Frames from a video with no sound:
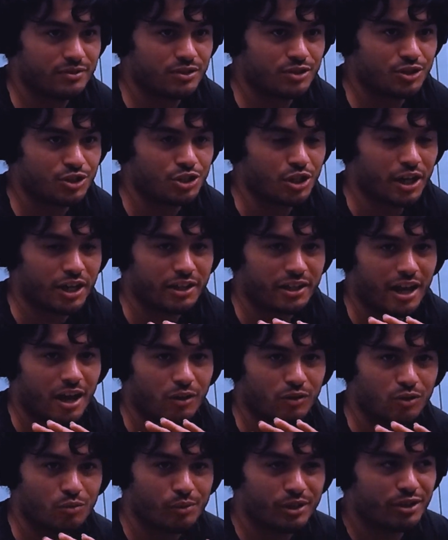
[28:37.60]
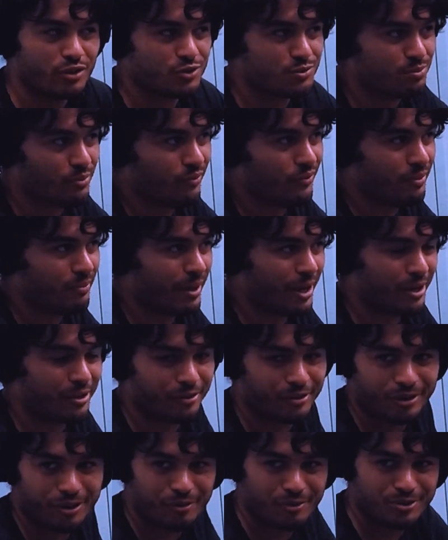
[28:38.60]
shutting down the Windows Movie
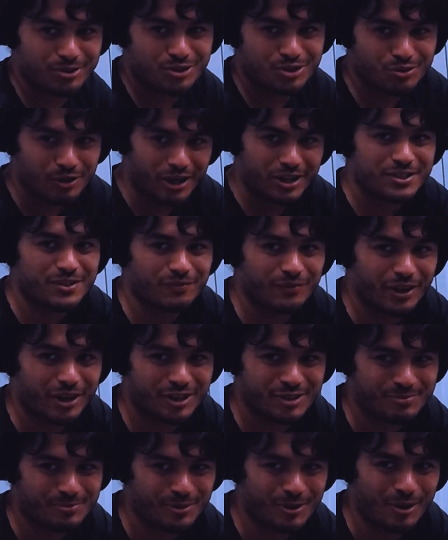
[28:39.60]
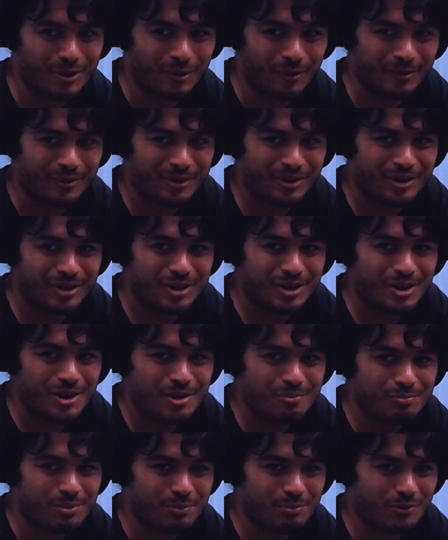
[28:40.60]
Maker and going straight into Vegas Pro. Yeah.
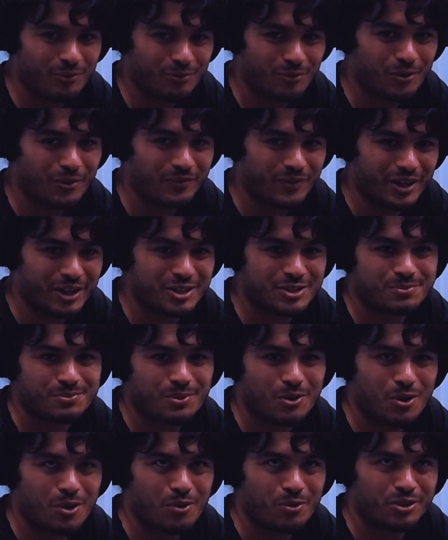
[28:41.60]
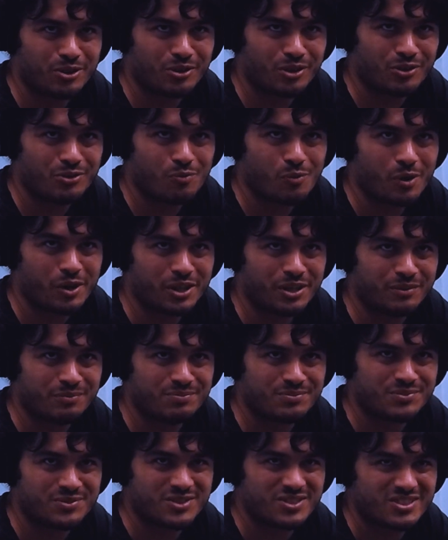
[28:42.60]
But before Vegas Pro in the
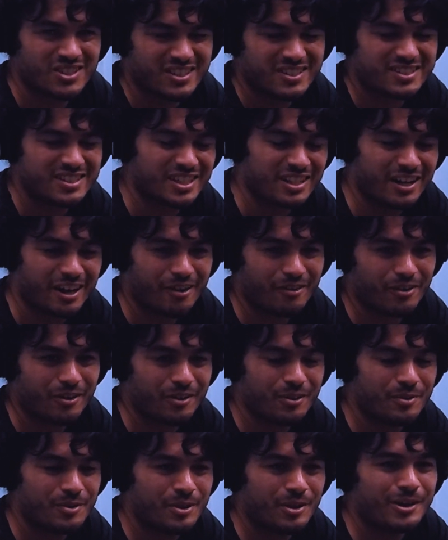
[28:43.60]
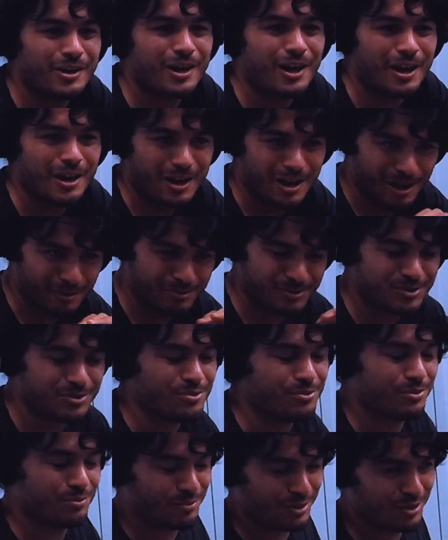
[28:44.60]
2016 era, I was
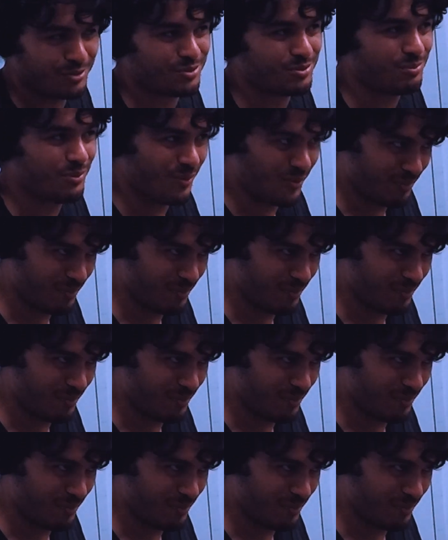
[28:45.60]
doing Windows Movie